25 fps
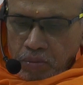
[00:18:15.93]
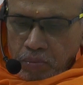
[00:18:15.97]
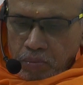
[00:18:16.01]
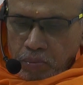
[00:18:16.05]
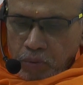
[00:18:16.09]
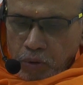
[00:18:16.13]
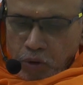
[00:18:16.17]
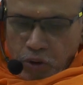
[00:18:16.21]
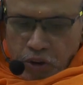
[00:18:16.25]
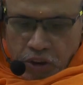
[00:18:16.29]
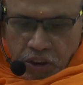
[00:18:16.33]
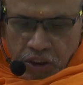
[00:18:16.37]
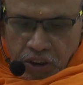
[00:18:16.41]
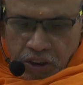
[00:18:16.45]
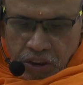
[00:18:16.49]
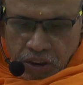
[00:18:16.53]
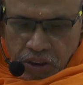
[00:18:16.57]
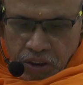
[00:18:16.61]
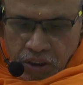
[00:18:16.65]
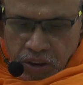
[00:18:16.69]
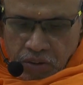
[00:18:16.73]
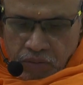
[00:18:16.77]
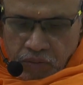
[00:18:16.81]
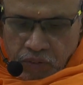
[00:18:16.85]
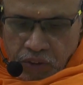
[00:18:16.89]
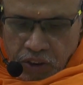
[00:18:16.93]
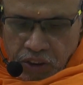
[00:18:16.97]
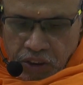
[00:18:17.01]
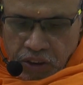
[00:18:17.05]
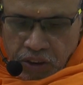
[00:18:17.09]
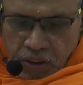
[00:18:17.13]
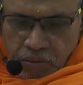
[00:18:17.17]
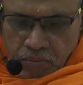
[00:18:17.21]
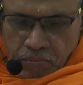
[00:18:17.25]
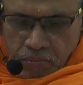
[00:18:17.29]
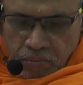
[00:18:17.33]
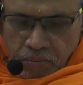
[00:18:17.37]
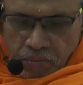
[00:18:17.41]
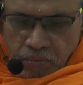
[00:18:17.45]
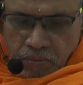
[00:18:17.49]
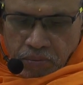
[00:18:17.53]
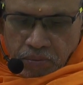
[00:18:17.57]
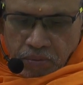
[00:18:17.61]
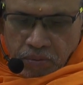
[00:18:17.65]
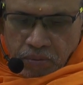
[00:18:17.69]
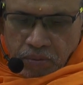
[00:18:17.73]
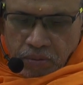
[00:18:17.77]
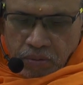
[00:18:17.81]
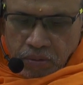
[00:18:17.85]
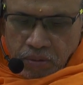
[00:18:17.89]
protecting the victim,
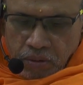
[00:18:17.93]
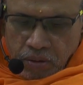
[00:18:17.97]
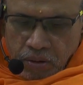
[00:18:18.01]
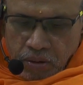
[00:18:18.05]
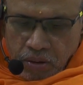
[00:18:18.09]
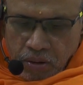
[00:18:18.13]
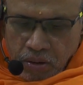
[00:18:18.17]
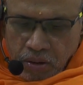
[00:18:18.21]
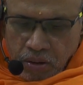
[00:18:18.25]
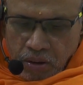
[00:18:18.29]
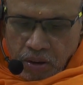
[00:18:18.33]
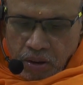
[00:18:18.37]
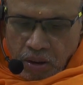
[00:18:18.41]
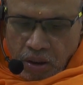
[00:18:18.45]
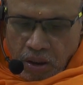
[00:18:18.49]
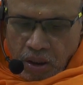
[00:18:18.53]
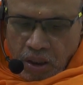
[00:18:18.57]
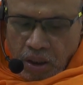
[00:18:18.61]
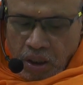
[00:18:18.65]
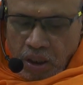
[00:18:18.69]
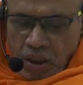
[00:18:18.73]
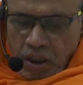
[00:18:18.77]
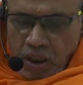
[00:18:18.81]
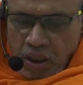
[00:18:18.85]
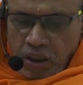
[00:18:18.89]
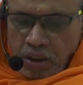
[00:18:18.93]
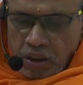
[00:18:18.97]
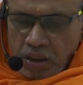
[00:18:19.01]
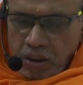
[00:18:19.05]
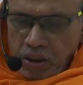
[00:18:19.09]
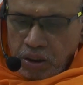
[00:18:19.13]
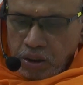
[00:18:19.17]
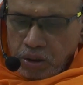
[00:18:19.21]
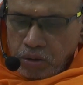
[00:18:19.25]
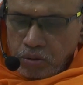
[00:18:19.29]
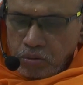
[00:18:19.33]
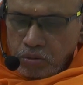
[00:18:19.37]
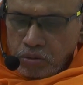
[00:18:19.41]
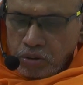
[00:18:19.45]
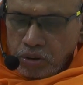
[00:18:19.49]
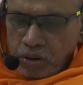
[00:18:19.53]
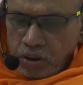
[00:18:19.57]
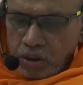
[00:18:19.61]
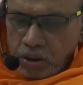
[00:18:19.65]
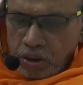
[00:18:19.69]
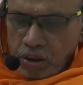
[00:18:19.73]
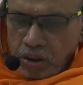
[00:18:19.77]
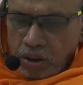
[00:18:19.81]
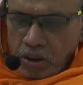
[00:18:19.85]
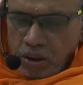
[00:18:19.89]
or I need to
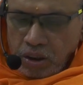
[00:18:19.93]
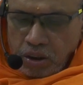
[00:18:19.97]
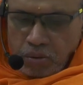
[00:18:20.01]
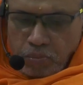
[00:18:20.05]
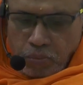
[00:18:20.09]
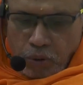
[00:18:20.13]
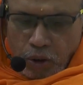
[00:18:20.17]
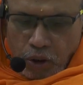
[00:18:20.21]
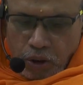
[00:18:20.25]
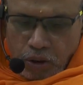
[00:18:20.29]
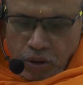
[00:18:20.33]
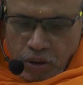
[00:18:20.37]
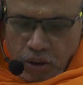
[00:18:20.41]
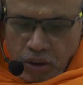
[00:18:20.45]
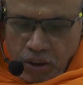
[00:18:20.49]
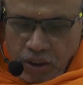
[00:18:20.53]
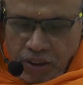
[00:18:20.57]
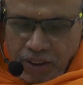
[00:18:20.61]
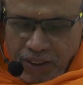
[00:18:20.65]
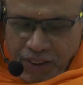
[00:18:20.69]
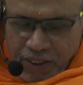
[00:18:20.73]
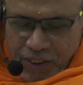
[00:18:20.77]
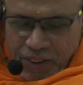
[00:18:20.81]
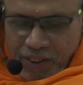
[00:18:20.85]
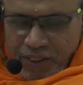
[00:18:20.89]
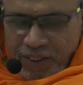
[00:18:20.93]
sit on the balcony